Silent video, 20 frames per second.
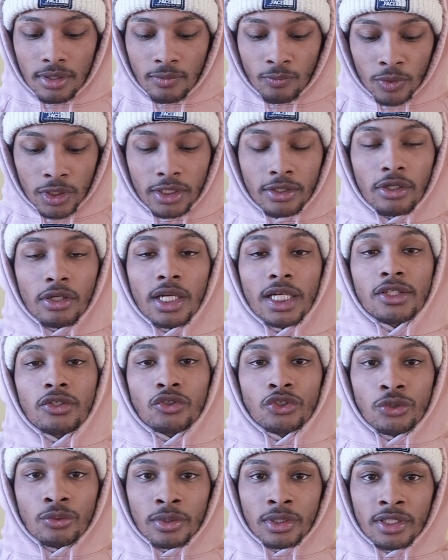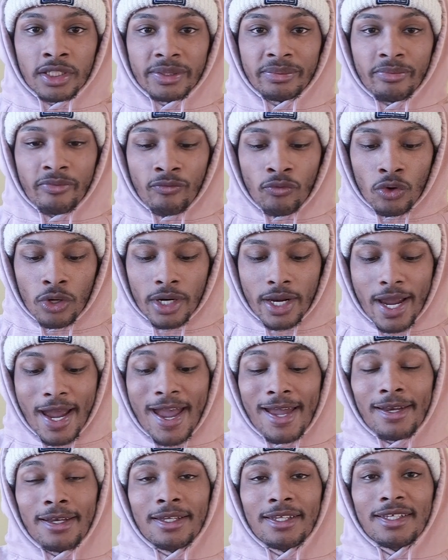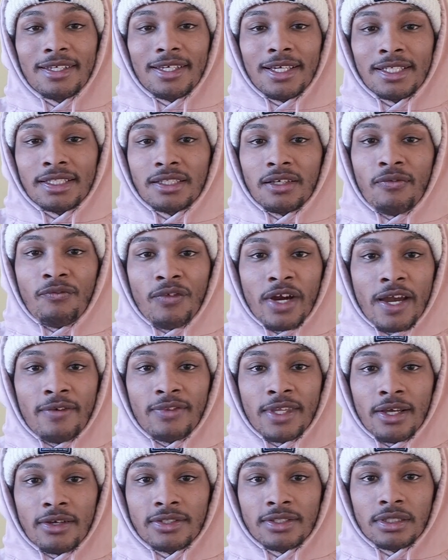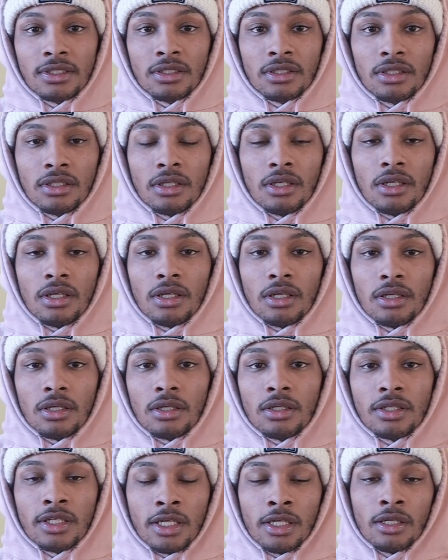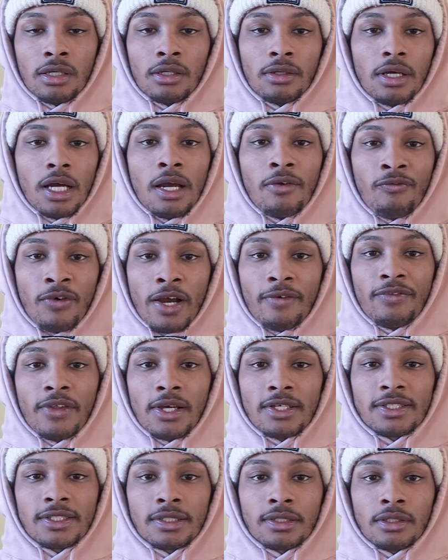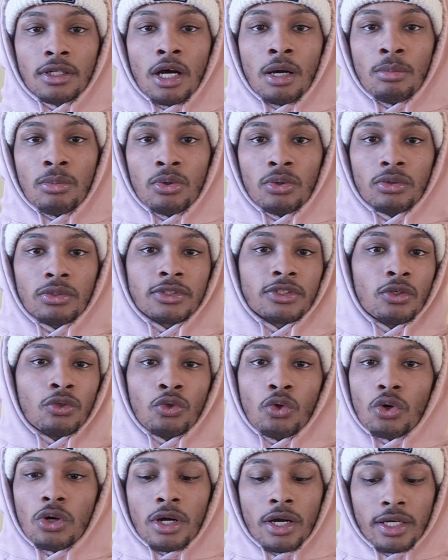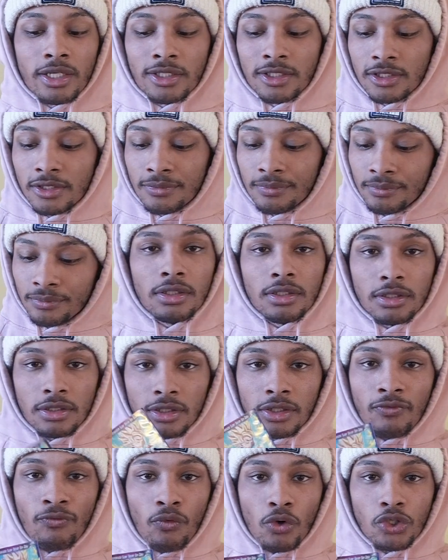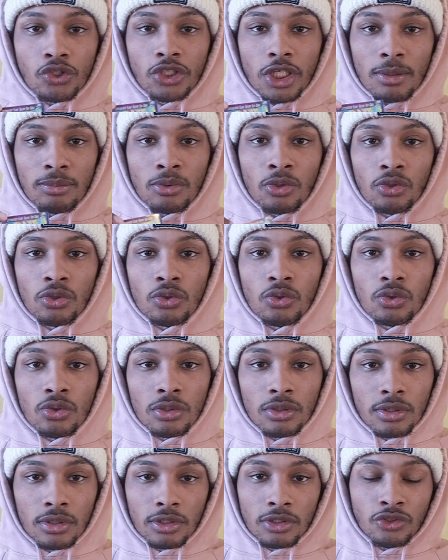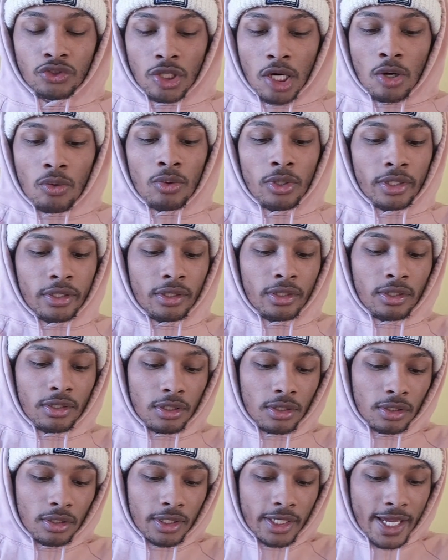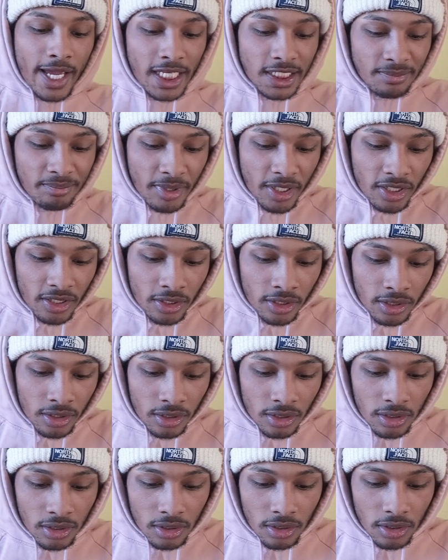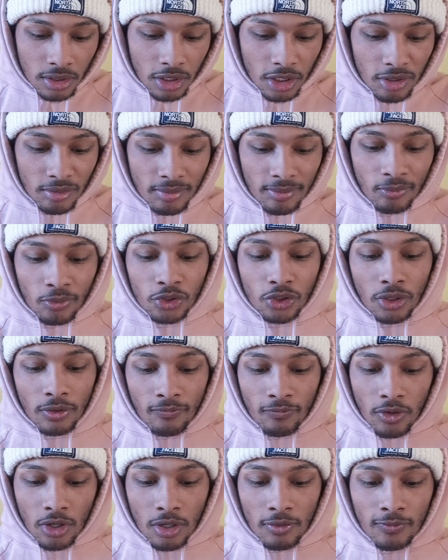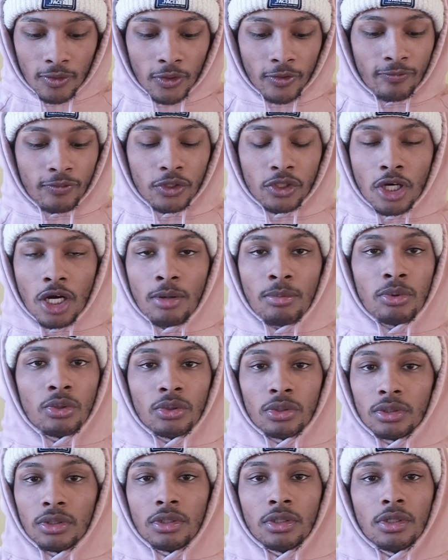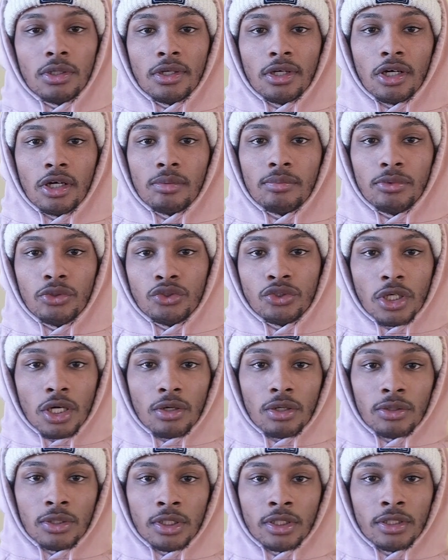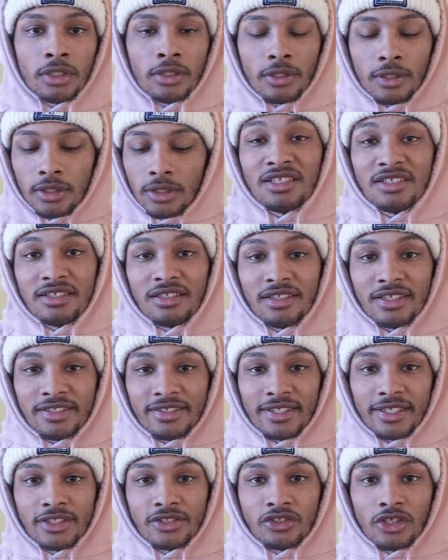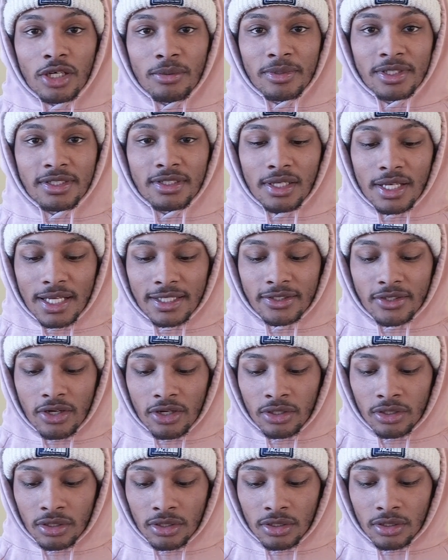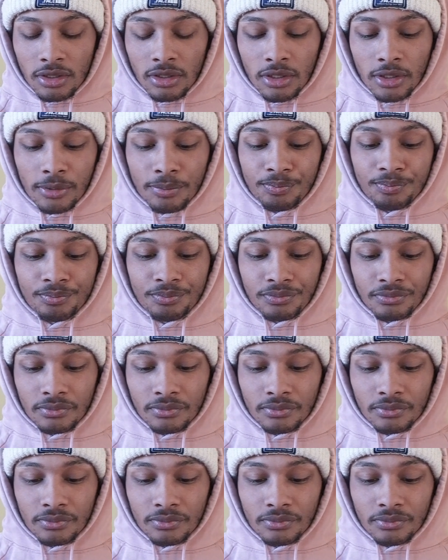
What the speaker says: really good, I told you what it does before, and it's a 5,000 in combo, so no cost. The 4-drop Goku, draw 1, it has barrier, when you evolve or if you combo, you draw the 6-drop, this is the last card. I